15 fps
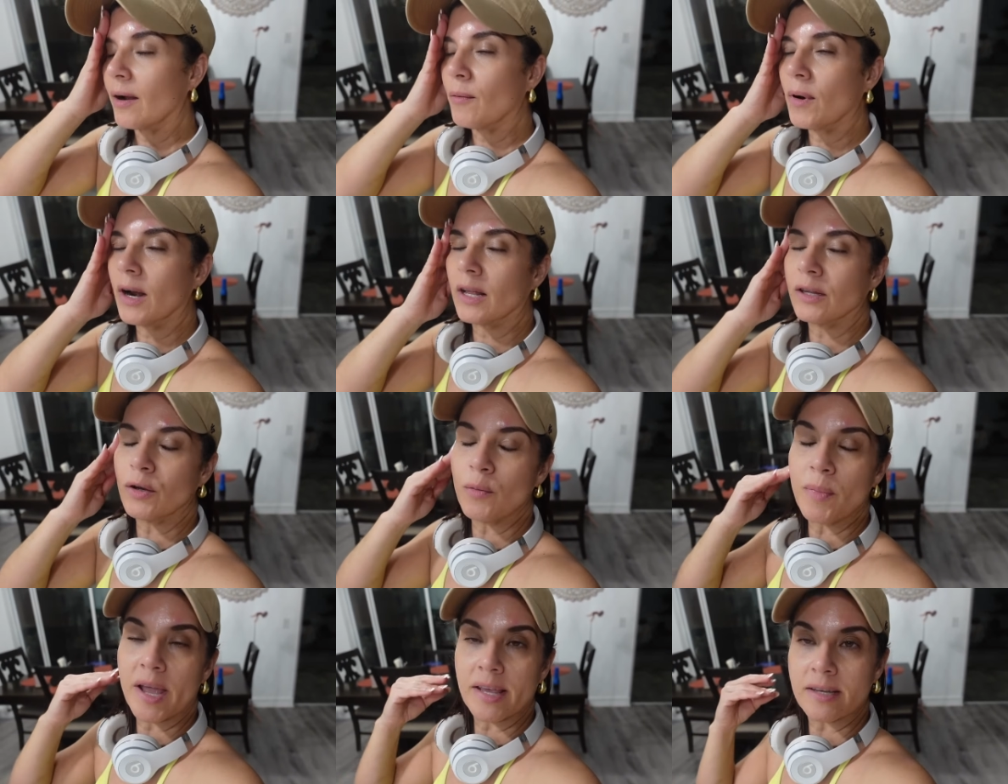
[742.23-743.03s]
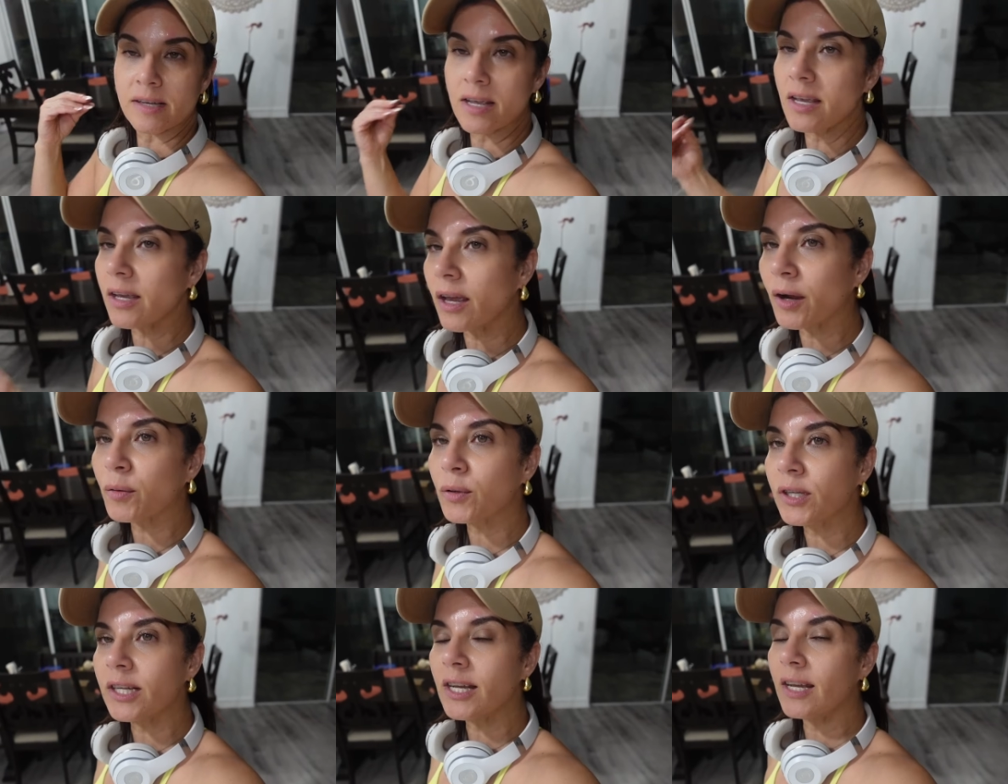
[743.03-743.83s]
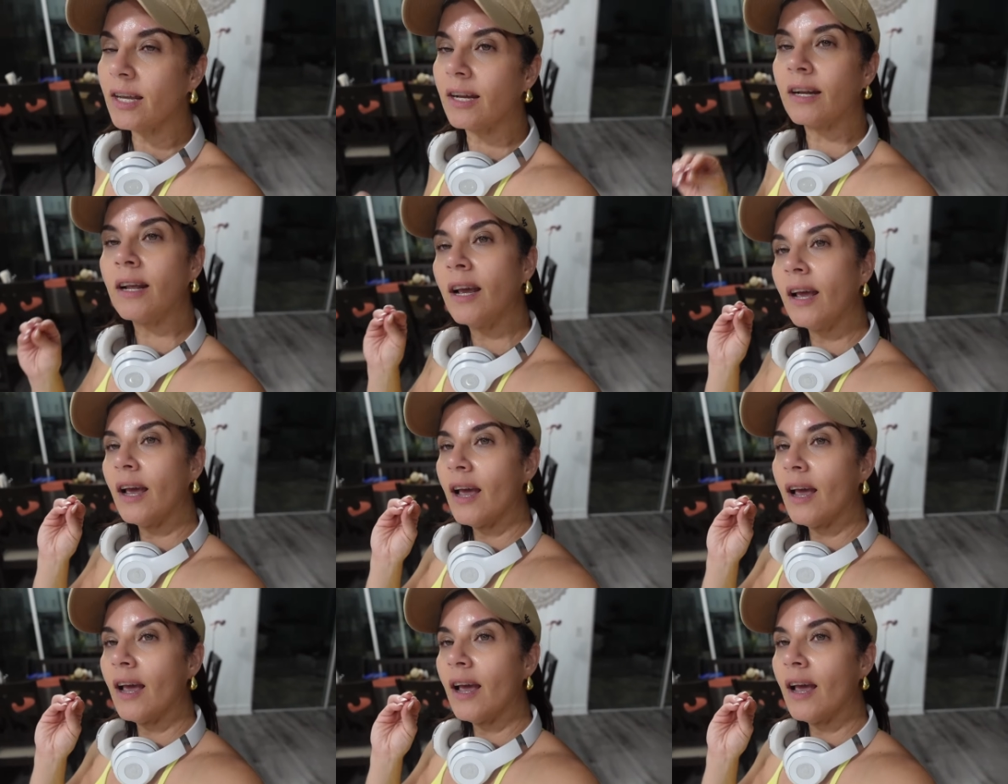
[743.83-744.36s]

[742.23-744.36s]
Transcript: I wanna do my skincare routine